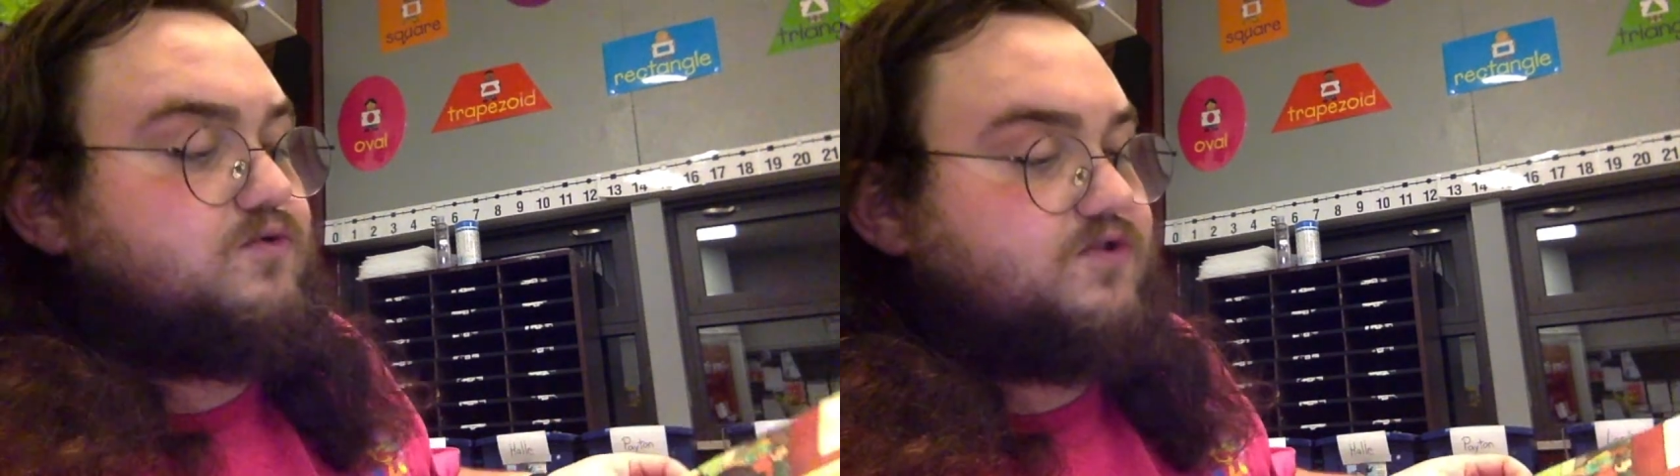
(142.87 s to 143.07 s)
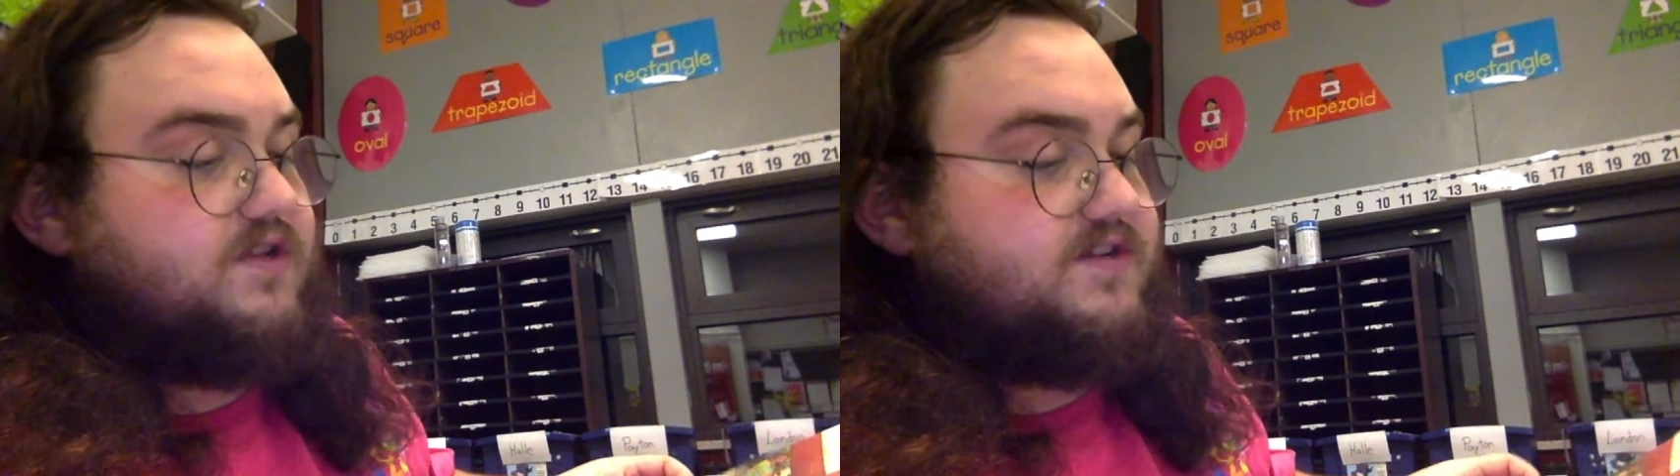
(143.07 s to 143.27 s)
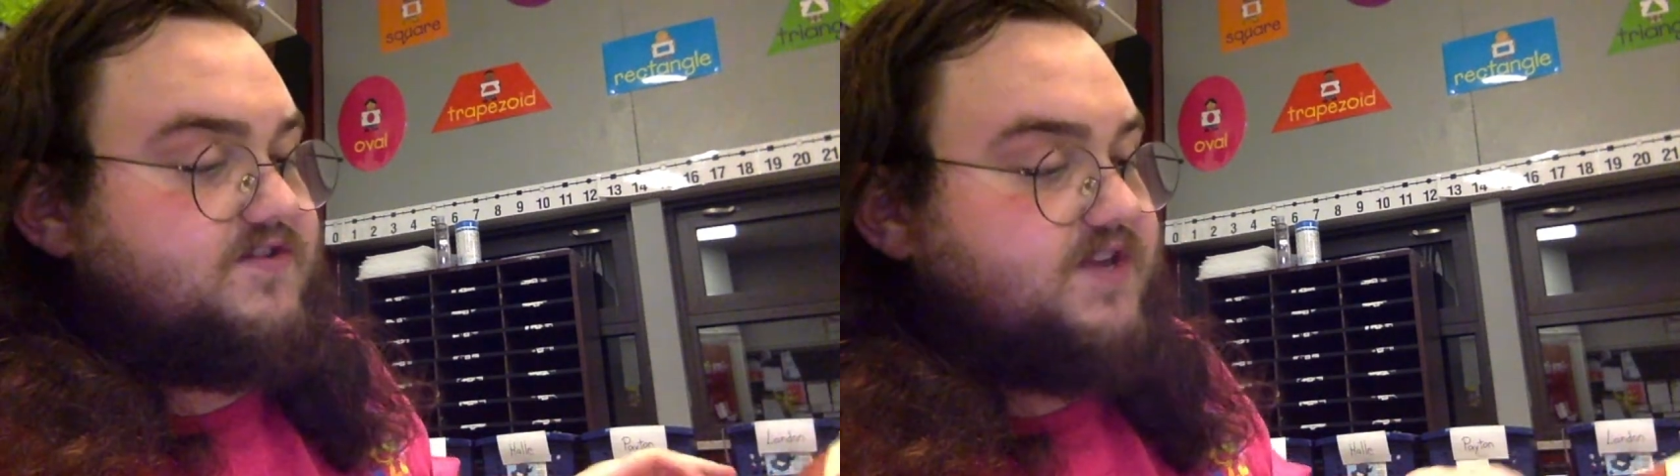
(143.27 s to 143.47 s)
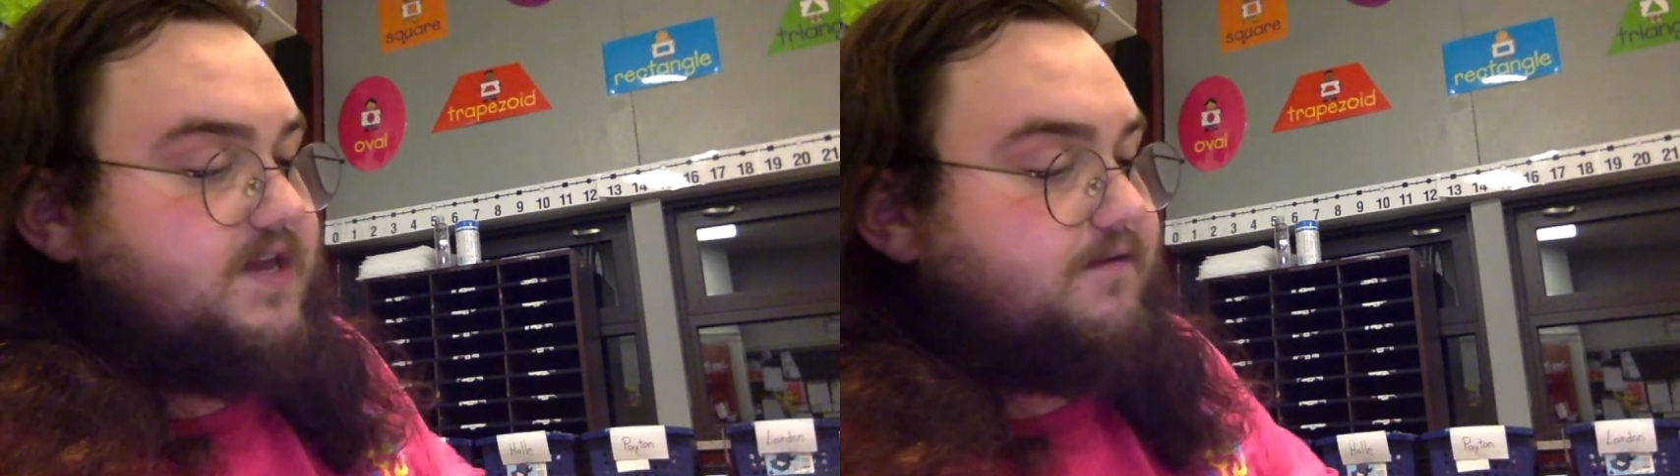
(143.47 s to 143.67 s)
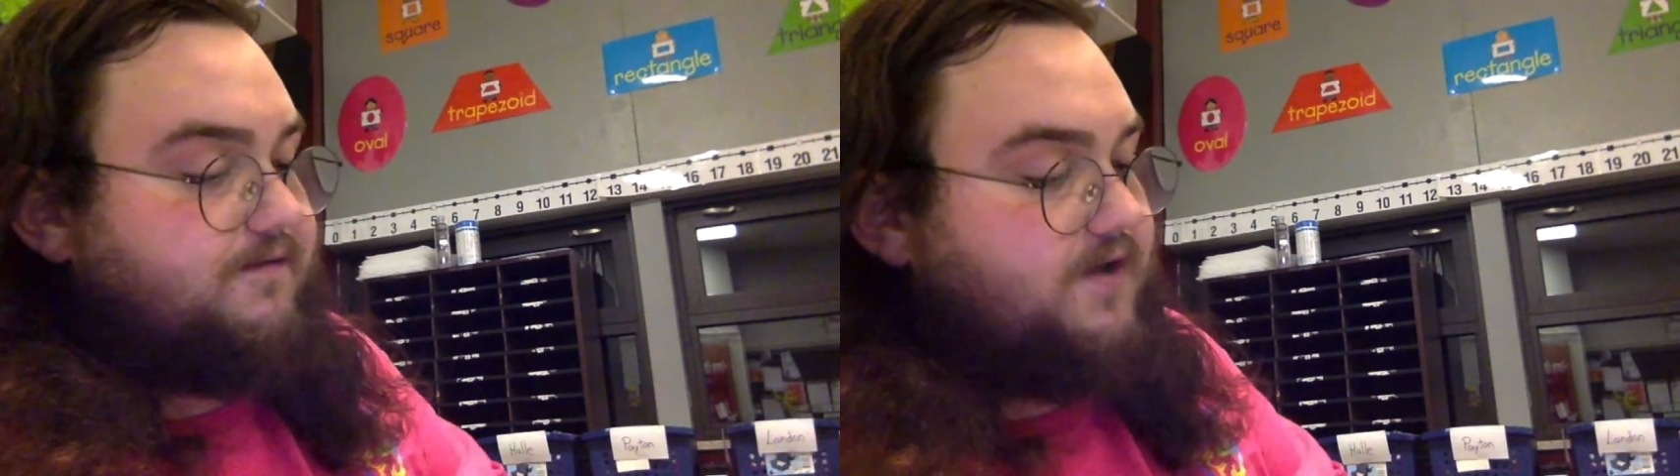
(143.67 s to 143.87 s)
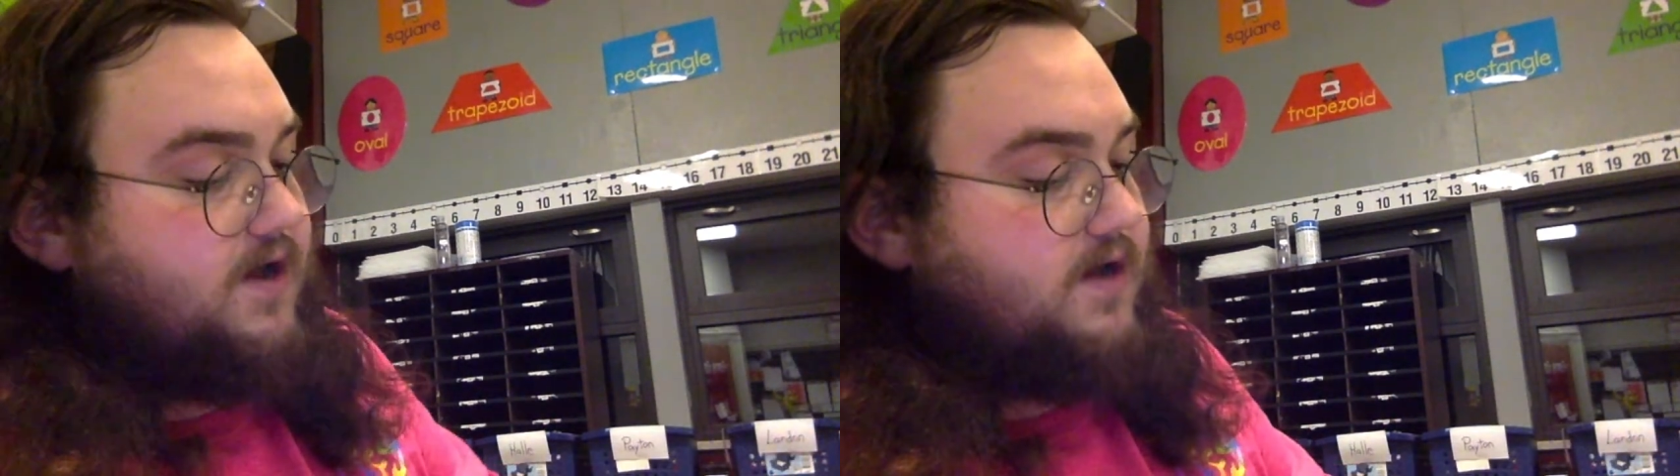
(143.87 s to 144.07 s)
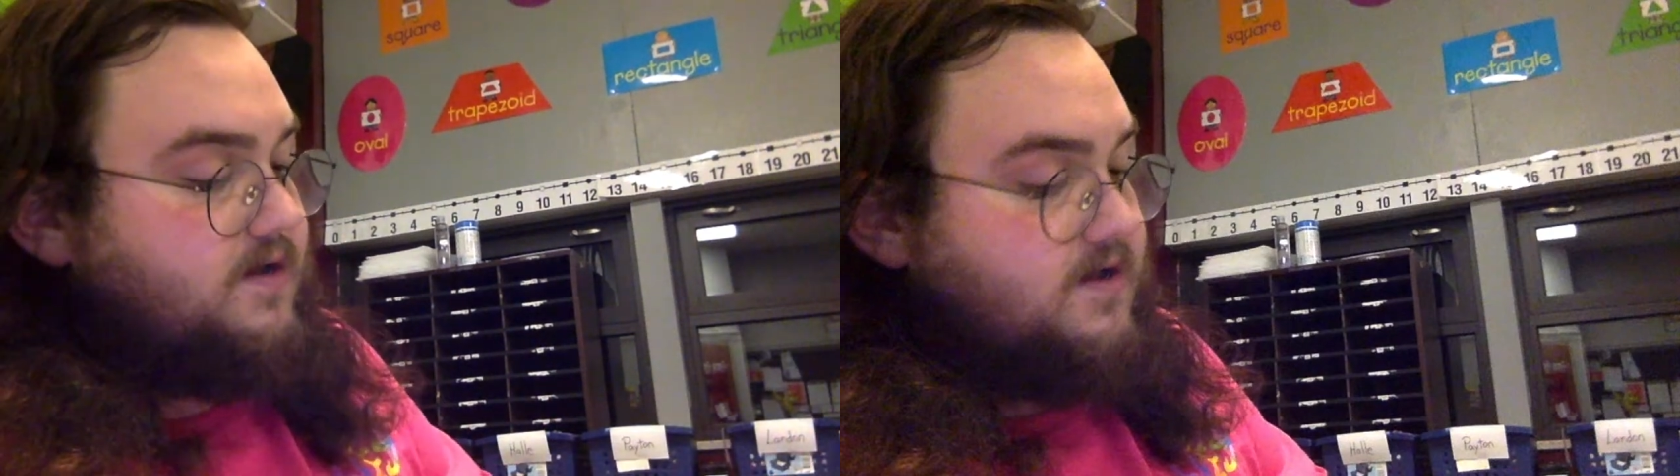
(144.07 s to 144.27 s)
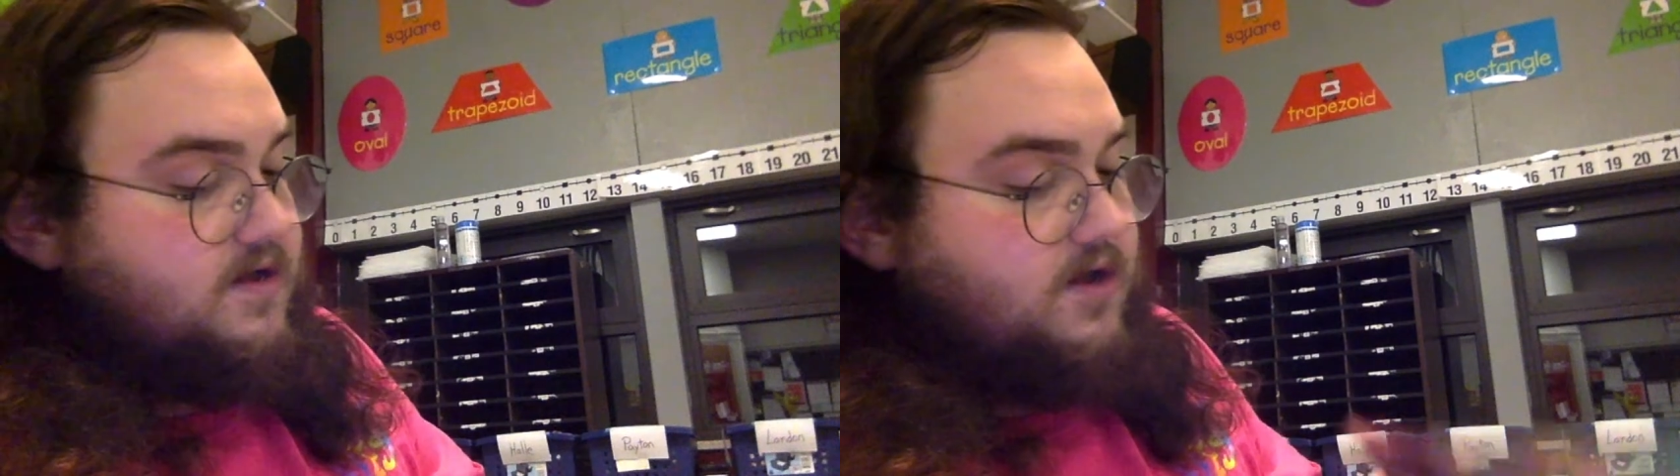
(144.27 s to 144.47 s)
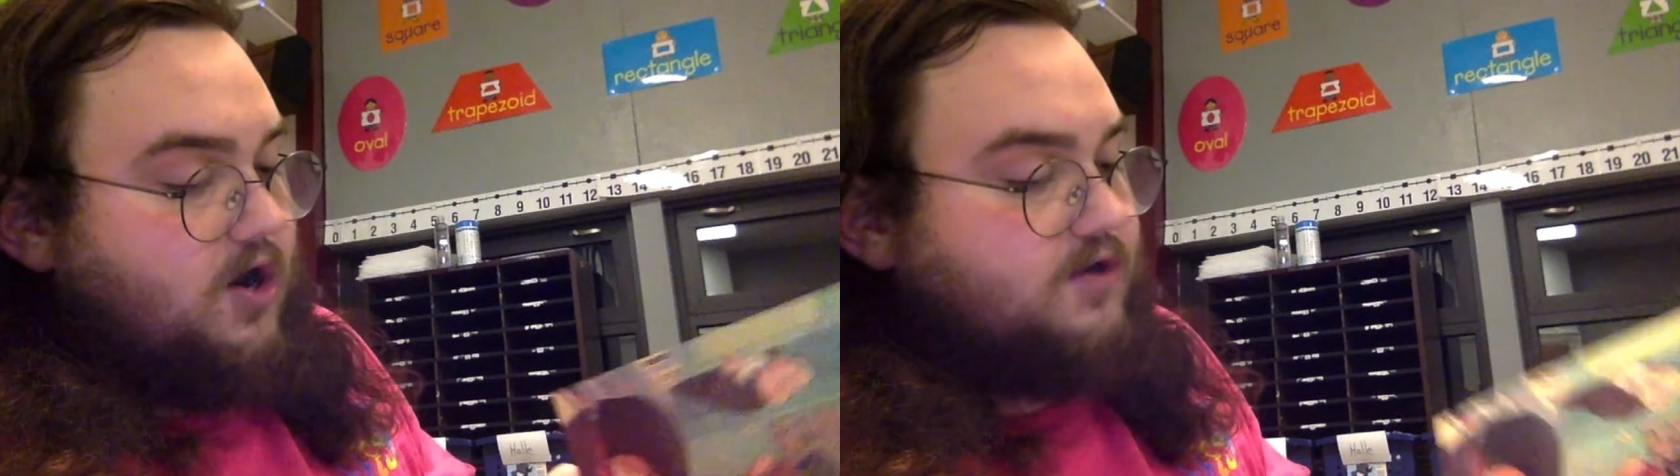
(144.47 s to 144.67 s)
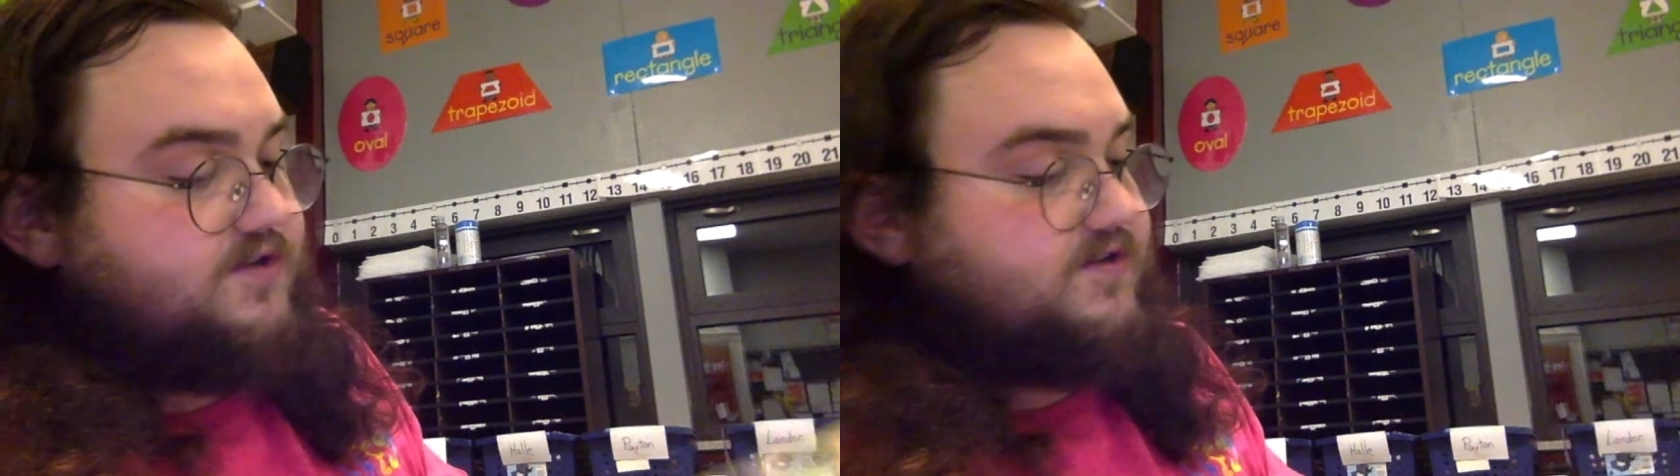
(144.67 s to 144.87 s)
so let's see if ours